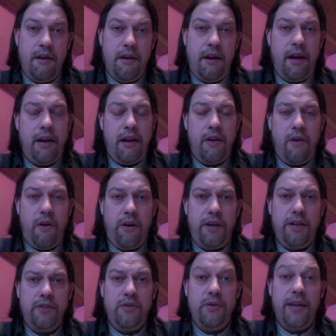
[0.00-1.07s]
and in order
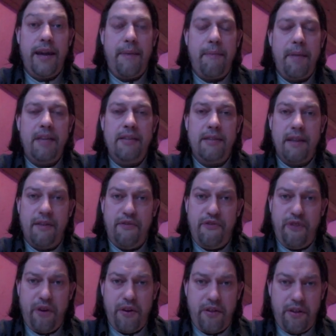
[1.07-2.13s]
to get myself
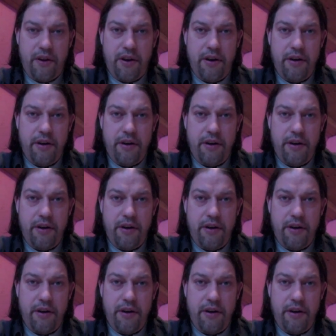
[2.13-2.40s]
further.